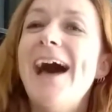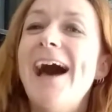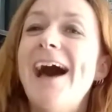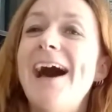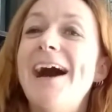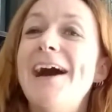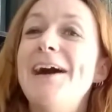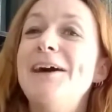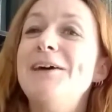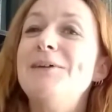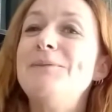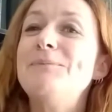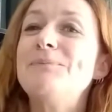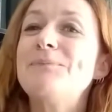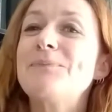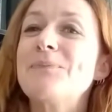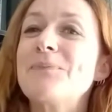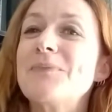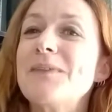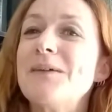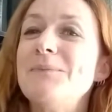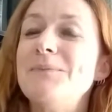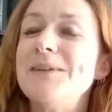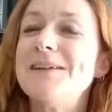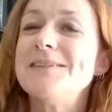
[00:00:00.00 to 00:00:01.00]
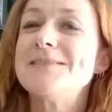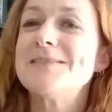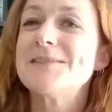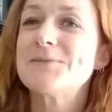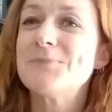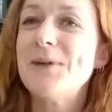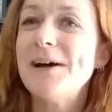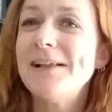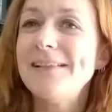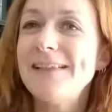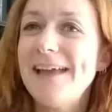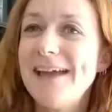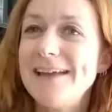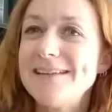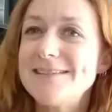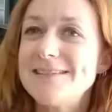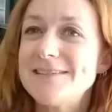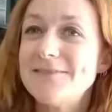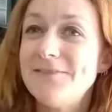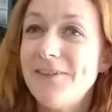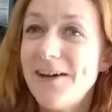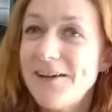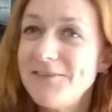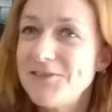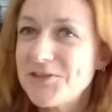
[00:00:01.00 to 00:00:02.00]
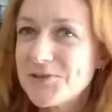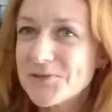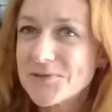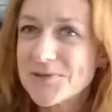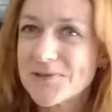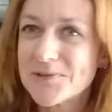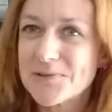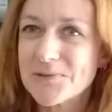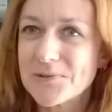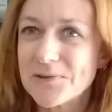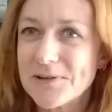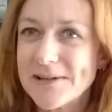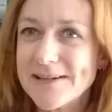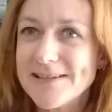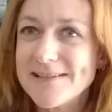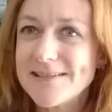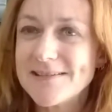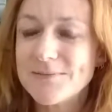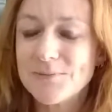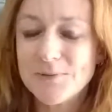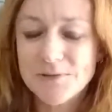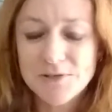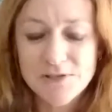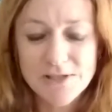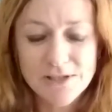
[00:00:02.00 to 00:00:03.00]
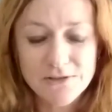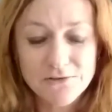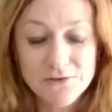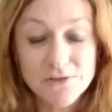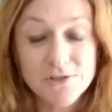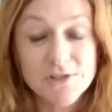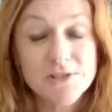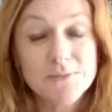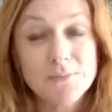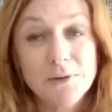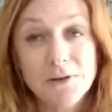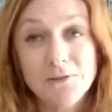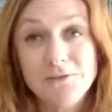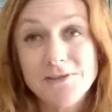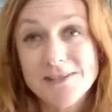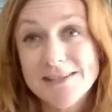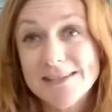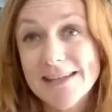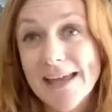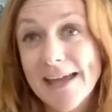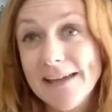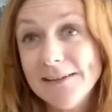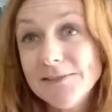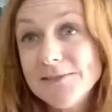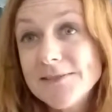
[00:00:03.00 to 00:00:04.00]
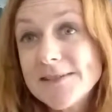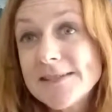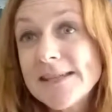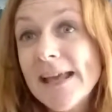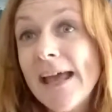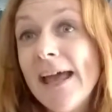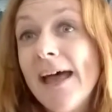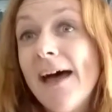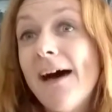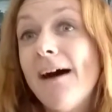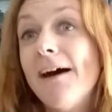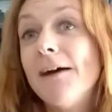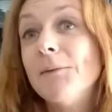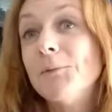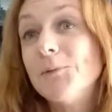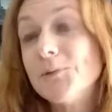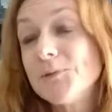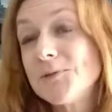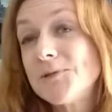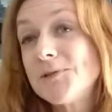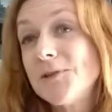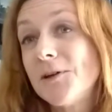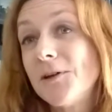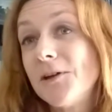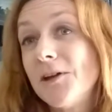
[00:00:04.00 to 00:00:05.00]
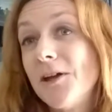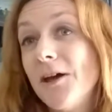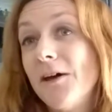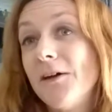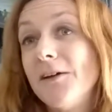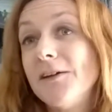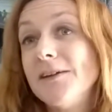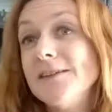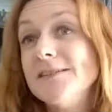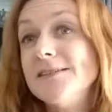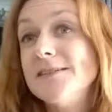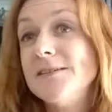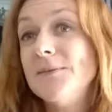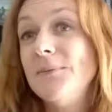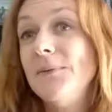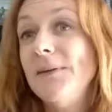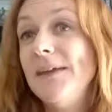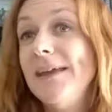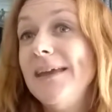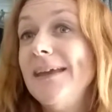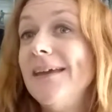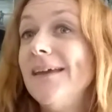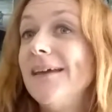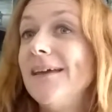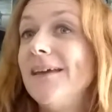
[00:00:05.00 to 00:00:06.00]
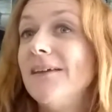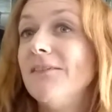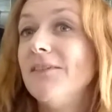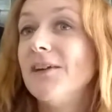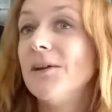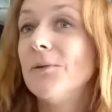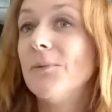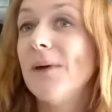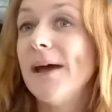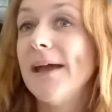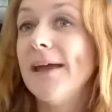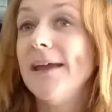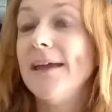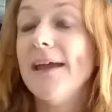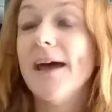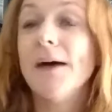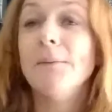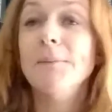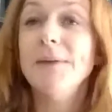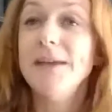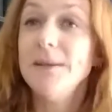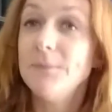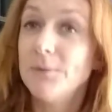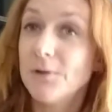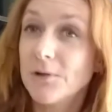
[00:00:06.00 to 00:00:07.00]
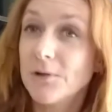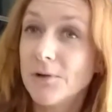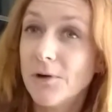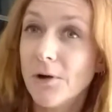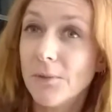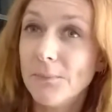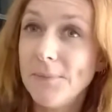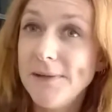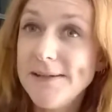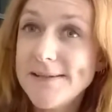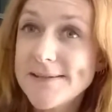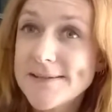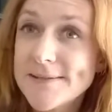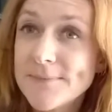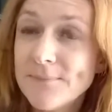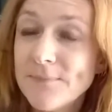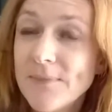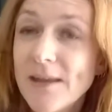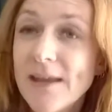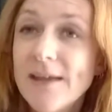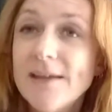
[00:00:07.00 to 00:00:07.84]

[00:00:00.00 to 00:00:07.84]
Because as well as the five short stories, which introduce both scales, I'm also going to be giving away ebook copies.